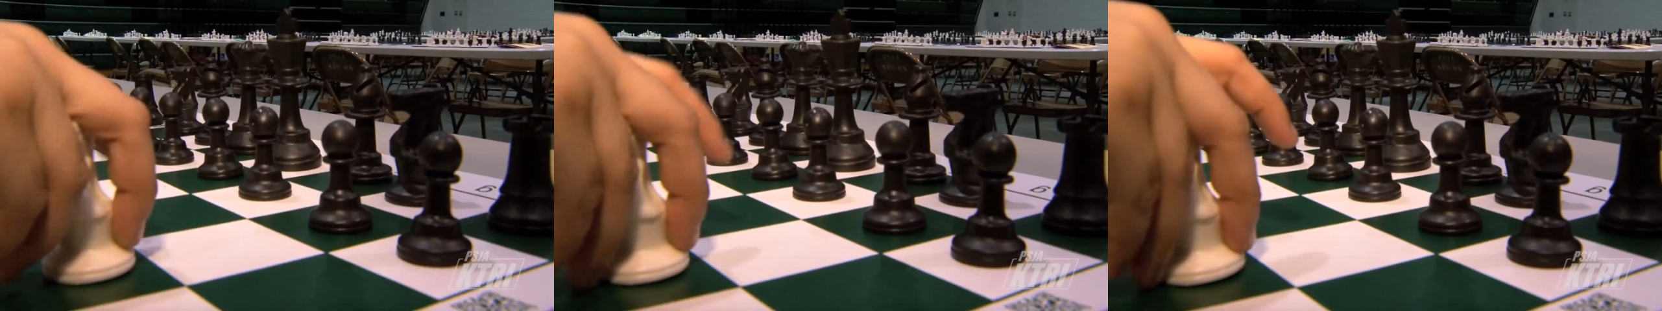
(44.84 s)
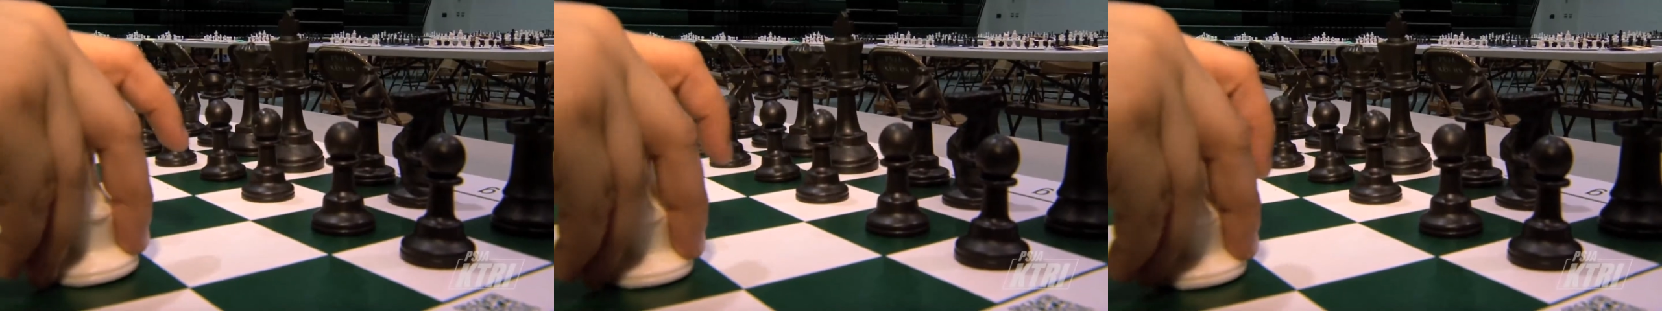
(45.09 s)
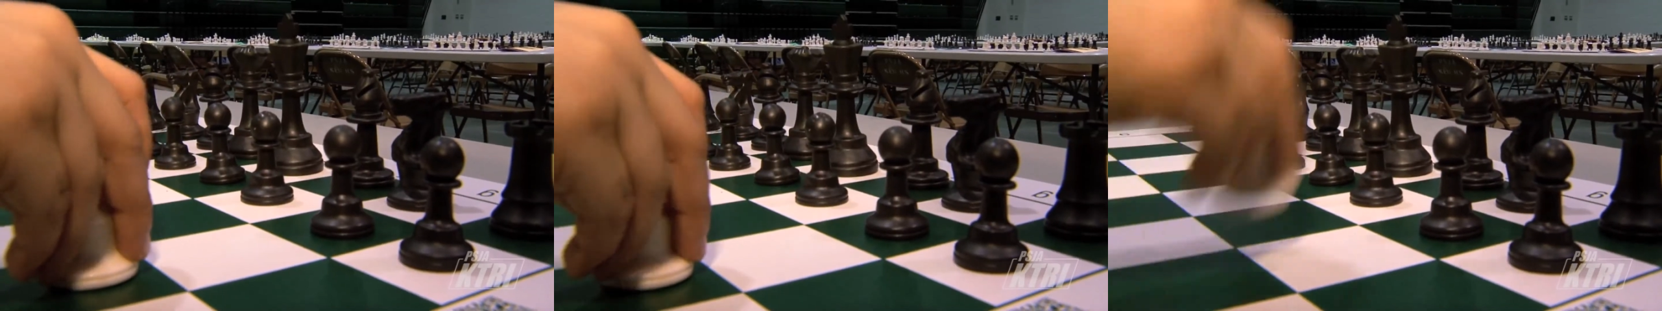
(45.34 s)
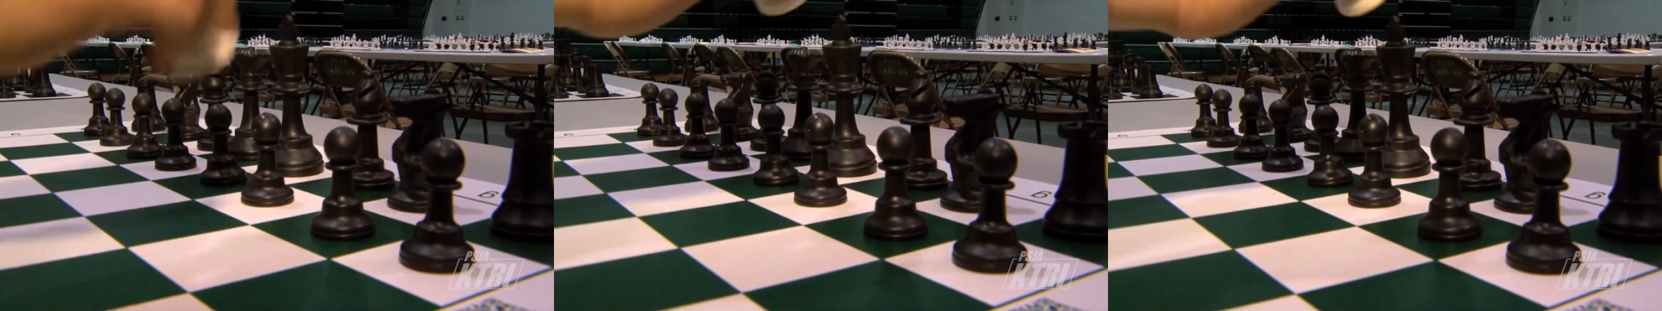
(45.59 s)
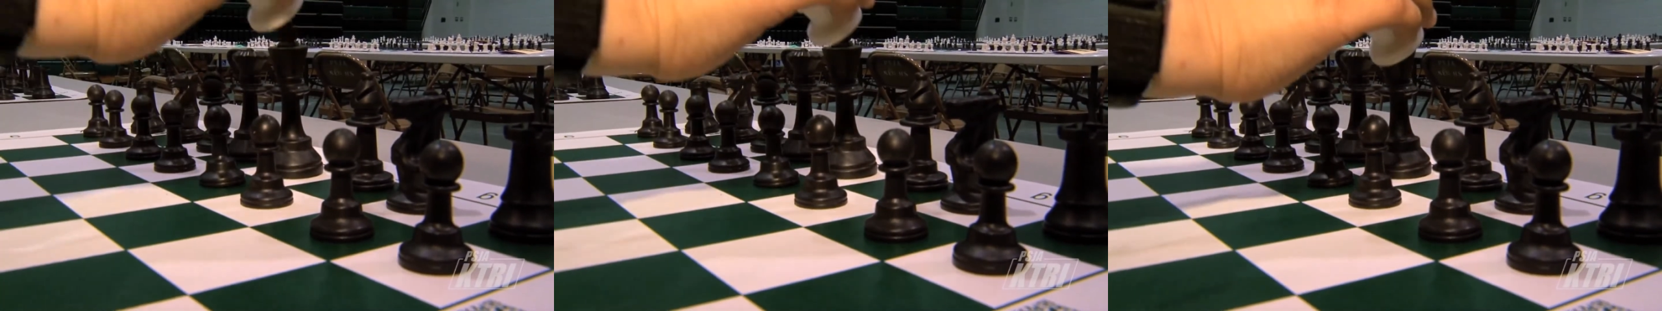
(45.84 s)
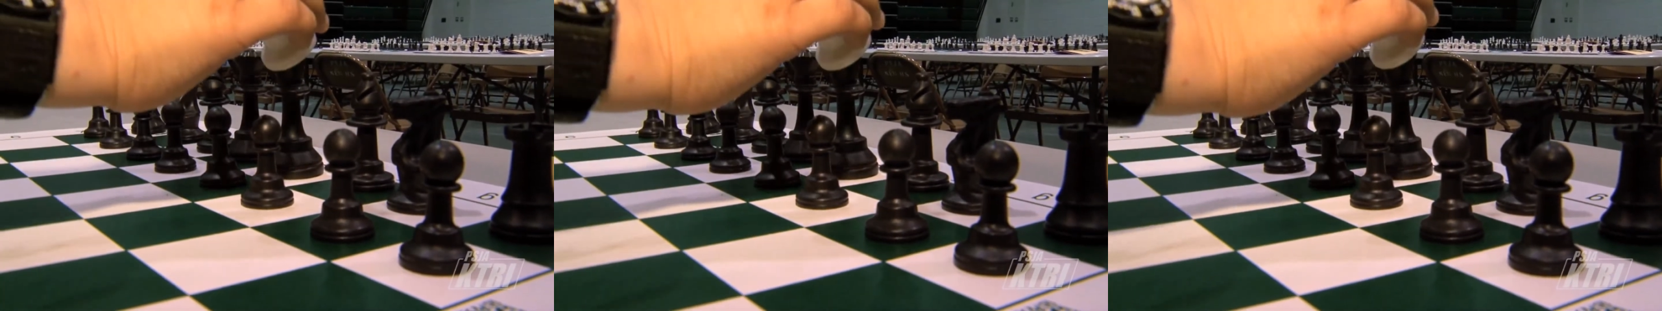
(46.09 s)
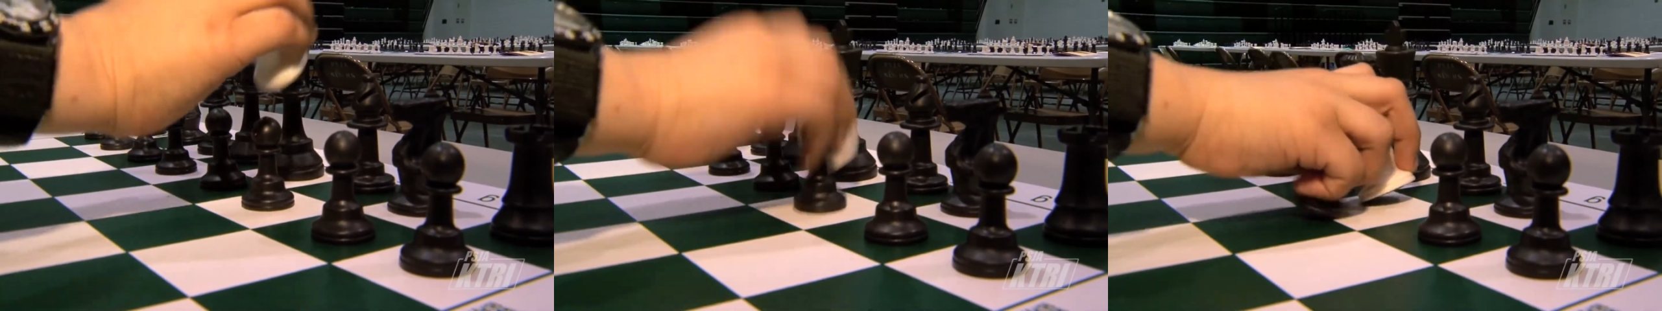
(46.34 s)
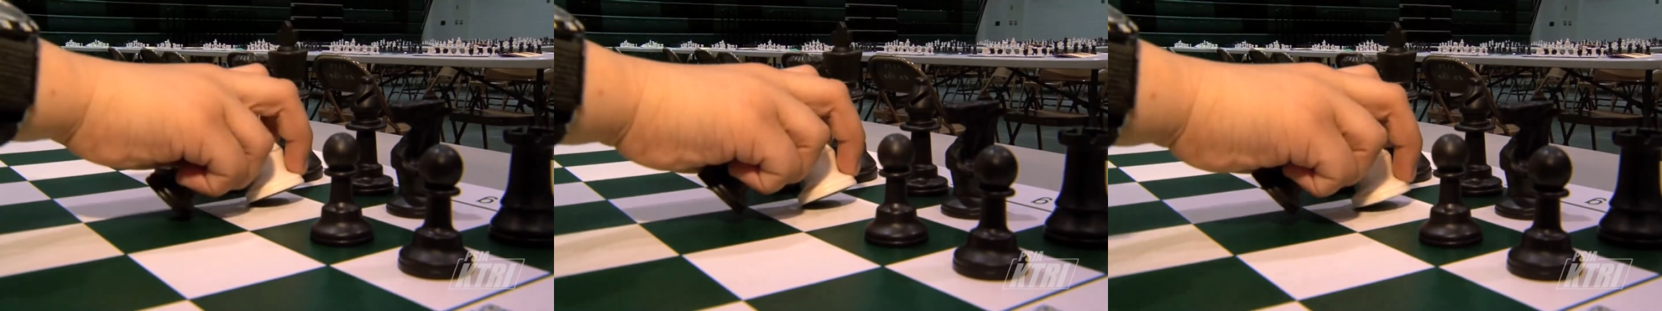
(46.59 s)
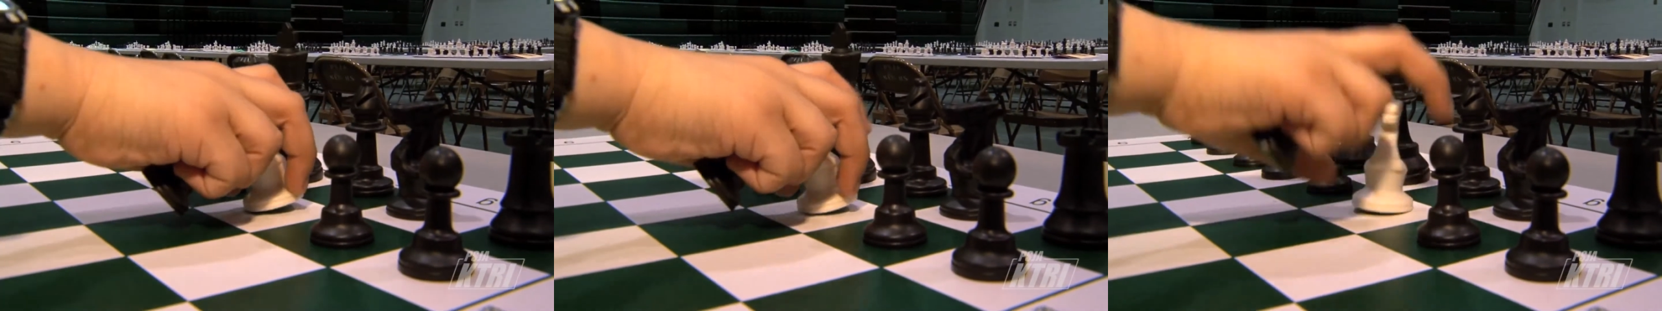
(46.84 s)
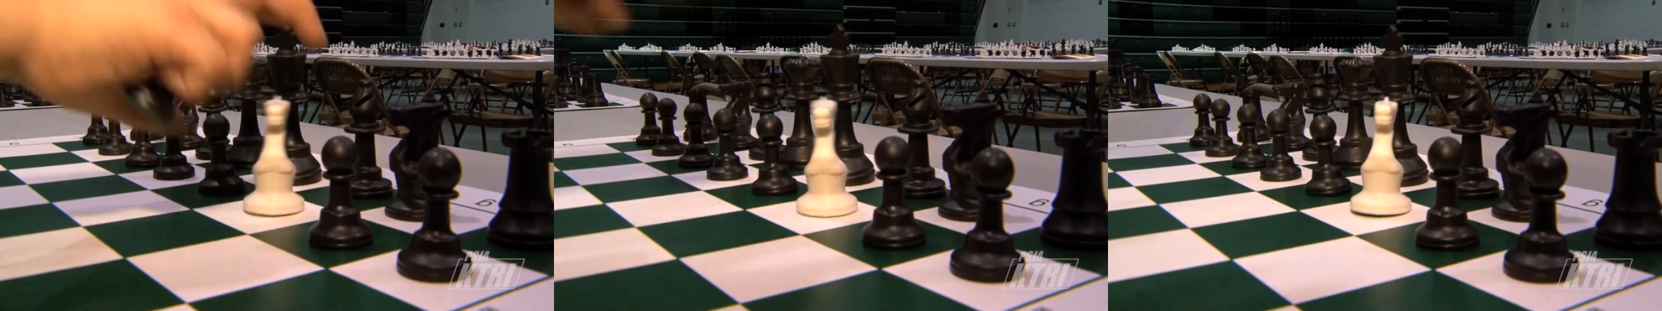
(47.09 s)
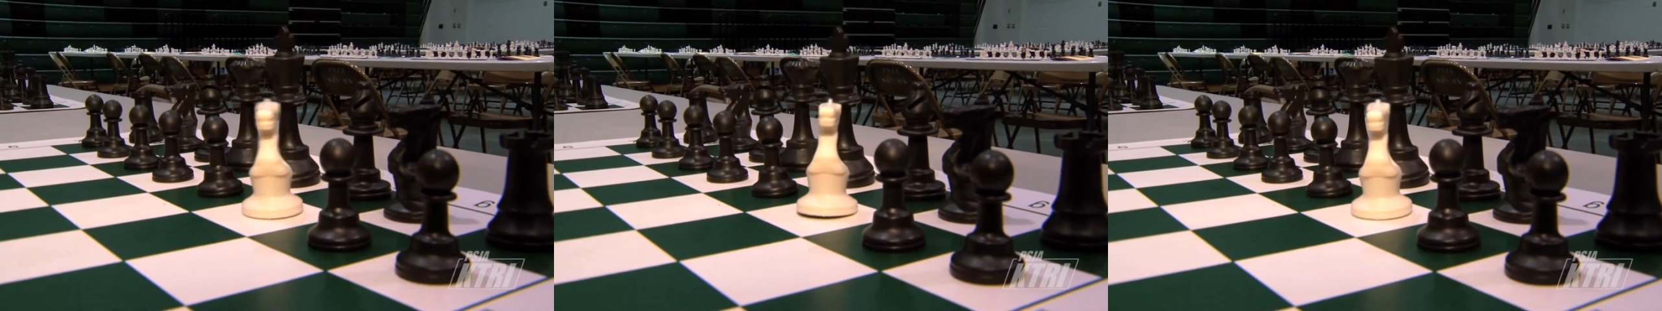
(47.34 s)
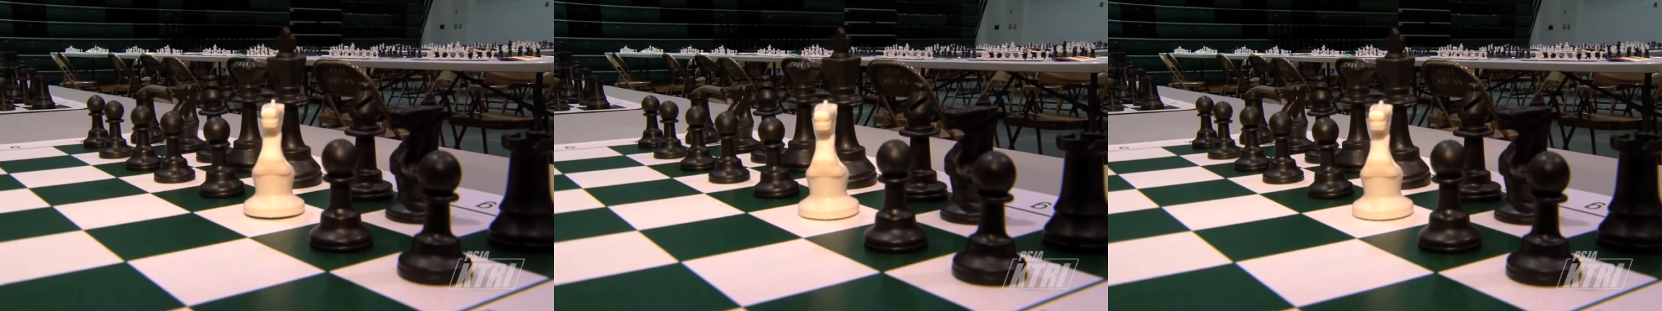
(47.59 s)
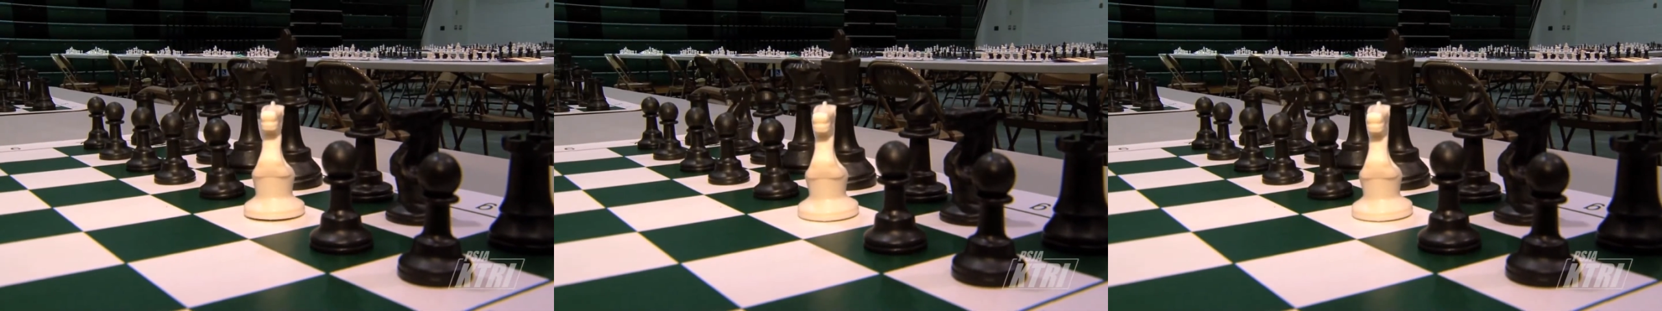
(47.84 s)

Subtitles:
Nobody's mouth can be seen.